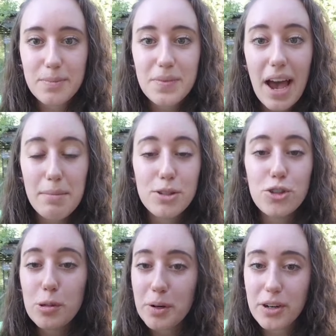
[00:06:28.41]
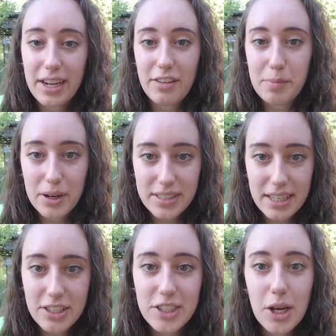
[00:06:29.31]
I'm a super creative person,
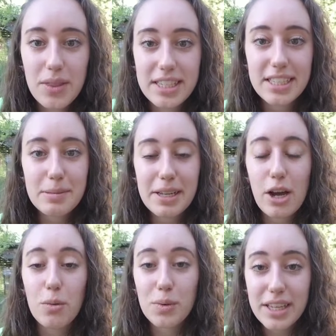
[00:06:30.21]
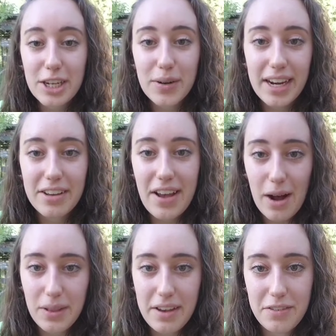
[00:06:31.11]
so this has been a really creative
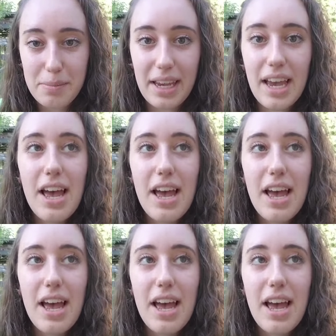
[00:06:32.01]
outlet for me,